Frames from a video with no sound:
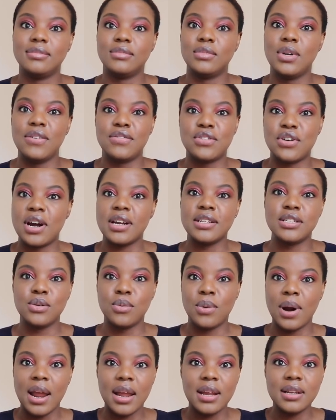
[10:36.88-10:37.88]
we've tried to
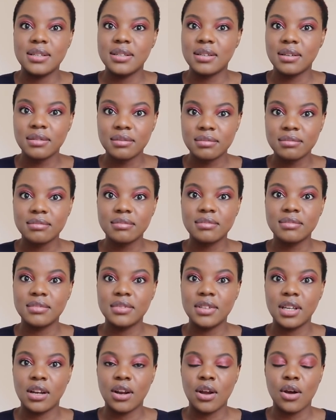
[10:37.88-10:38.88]
wait,
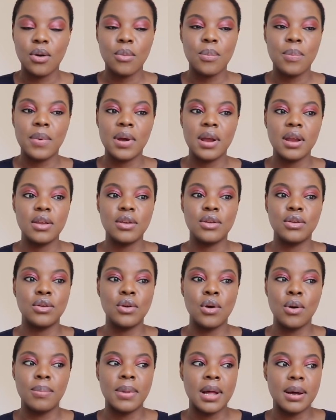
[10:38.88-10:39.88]
you know, but
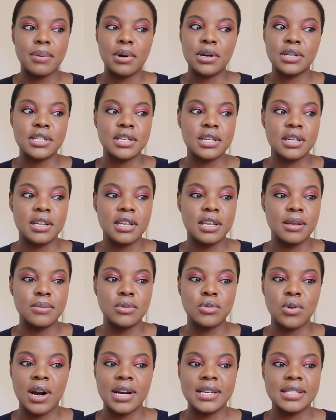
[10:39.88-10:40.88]
your blood pressure
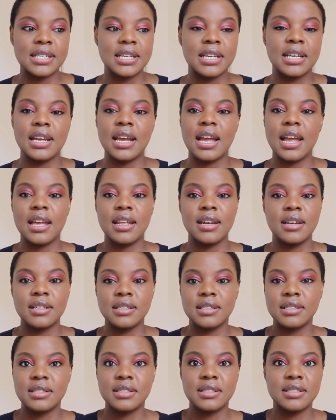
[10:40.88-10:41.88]
keeps rising.
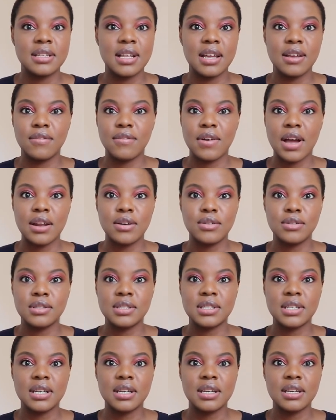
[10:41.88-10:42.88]
Aiden's like
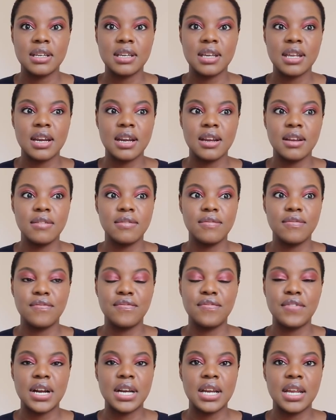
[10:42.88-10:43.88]
vitals are getting
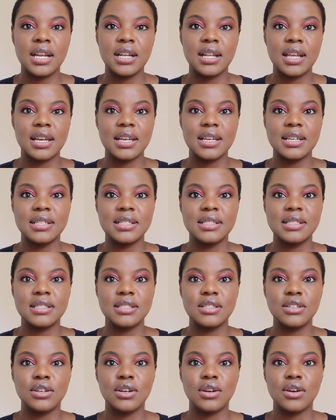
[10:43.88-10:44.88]
funny, like his,
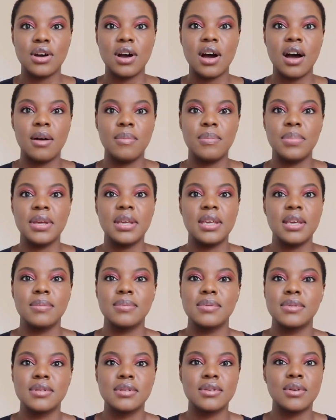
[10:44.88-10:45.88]
you know, heartbeat
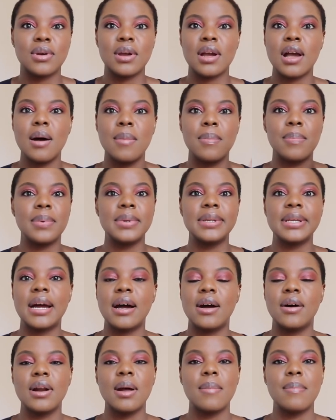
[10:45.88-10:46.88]
keeps going up and
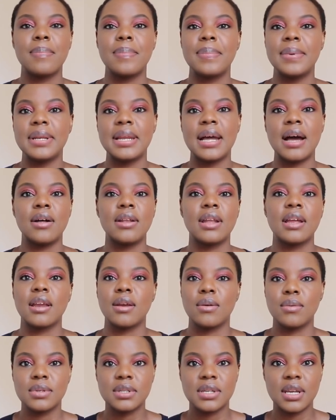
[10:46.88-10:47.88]
down,
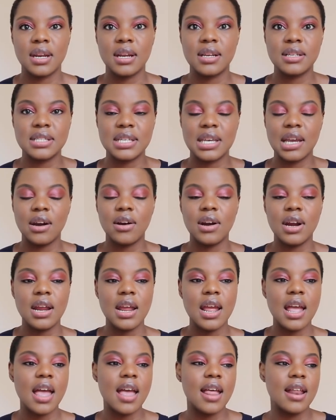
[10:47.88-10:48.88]
like it was getting
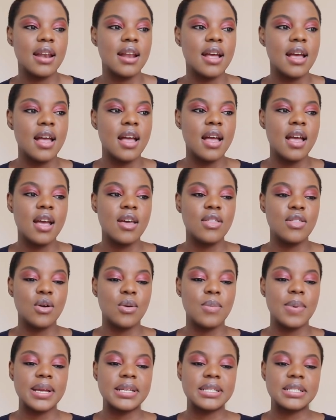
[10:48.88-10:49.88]
scary. And they
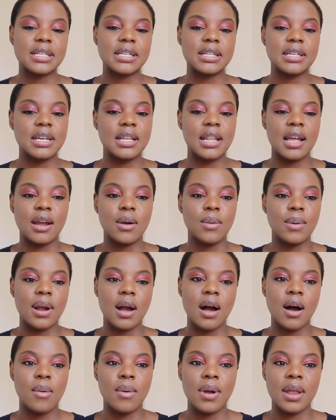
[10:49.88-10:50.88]
were basically like, we
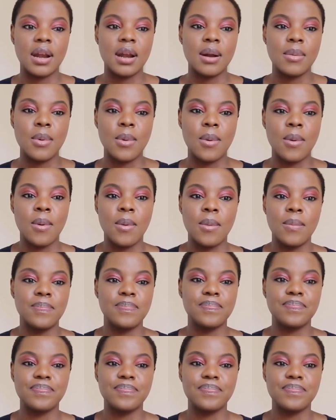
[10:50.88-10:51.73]
can't wait anymore.